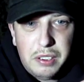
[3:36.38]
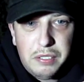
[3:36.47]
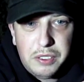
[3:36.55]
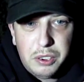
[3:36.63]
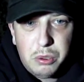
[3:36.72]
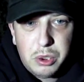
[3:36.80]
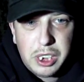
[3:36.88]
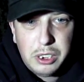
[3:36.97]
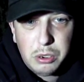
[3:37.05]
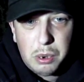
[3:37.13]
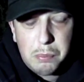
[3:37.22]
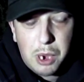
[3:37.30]
you hook
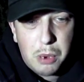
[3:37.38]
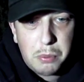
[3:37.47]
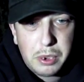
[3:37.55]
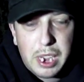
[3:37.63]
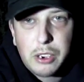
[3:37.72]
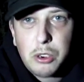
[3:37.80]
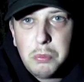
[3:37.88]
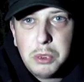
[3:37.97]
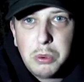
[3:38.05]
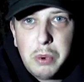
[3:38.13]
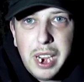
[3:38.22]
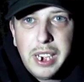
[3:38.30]
into a barbel, that comes
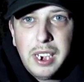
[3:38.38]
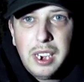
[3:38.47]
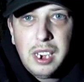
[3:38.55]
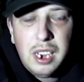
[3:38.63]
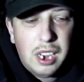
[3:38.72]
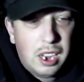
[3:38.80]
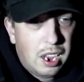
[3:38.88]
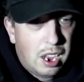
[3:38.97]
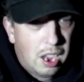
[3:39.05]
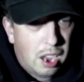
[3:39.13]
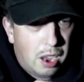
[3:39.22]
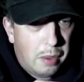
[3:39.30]
away.
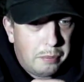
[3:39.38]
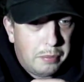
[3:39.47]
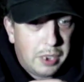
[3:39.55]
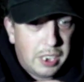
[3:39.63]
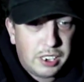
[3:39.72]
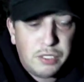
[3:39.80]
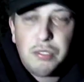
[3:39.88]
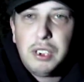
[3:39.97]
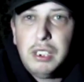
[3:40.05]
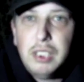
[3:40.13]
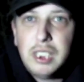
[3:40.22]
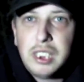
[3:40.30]

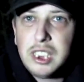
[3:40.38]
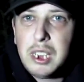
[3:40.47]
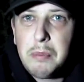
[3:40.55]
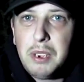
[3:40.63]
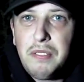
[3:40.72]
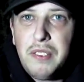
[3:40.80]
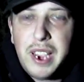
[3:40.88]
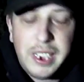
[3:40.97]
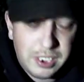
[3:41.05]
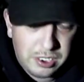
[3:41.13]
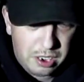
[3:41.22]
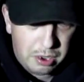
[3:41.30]
It's
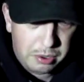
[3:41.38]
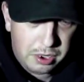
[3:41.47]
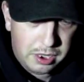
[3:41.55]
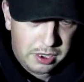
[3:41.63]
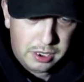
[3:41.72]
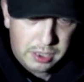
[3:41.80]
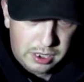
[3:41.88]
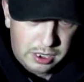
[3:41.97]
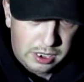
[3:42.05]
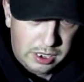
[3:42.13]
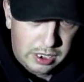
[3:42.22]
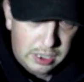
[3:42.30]
semi-fixed, so
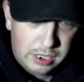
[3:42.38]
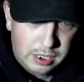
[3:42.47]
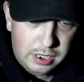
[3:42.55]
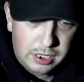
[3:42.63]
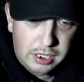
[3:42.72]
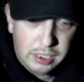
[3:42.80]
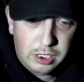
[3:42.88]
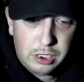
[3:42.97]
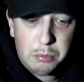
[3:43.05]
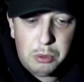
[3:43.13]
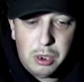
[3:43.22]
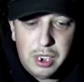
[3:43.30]
you
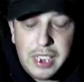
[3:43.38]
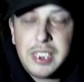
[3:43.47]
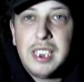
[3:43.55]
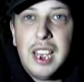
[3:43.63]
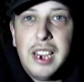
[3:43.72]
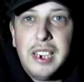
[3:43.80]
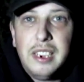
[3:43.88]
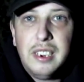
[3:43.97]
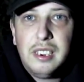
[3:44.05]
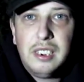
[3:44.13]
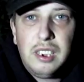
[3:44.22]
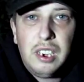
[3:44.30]
can more or less say,
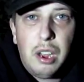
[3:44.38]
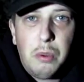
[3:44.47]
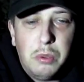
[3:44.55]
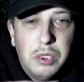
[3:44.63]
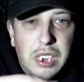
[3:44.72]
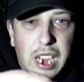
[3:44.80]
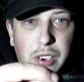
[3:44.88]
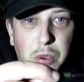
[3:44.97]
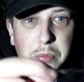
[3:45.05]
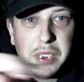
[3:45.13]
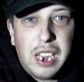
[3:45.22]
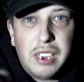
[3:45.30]
once that
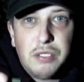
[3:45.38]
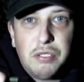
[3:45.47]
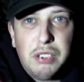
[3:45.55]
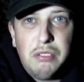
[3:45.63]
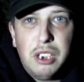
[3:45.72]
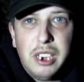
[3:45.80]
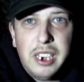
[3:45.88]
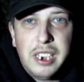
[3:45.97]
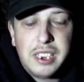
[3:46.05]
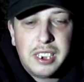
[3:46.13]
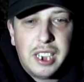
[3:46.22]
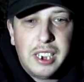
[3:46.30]
comes out, it's free running,
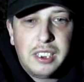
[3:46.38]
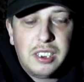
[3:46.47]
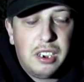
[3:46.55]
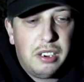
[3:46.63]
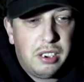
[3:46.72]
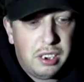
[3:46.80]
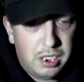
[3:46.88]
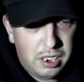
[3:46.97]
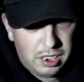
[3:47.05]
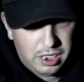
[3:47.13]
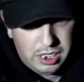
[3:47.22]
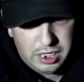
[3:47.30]
isn't it? So
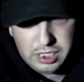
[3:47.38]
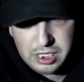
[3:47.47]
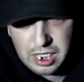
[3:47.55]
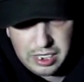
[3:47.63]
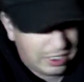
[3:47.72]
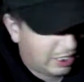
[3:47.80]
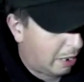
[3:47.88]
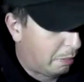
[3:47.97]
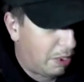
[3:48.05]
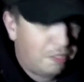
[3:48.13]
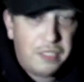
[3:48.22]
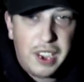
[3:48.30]
it's like
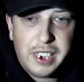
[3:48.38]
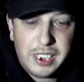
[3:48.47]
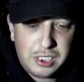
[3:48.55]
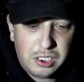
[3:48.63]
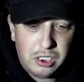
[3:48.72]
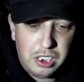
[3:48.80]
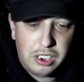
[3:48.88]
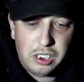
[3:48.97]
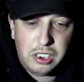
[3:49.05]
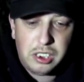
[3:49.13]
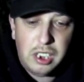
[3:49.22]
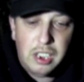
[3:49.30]
semi-fixed because it
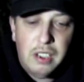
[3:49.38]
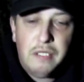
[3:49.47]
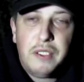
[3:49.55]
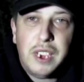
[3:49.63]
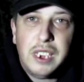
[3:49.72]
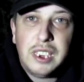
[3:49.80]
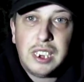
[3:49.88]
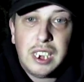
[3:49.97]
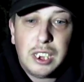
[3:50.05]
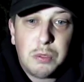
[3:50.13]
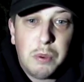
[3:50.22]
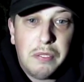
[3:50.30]
does fit into
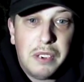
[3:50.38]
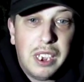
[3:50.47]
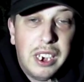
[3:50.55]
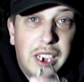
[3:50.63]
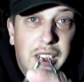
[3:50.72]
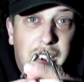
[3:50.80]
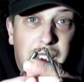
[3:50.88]
this swivel here,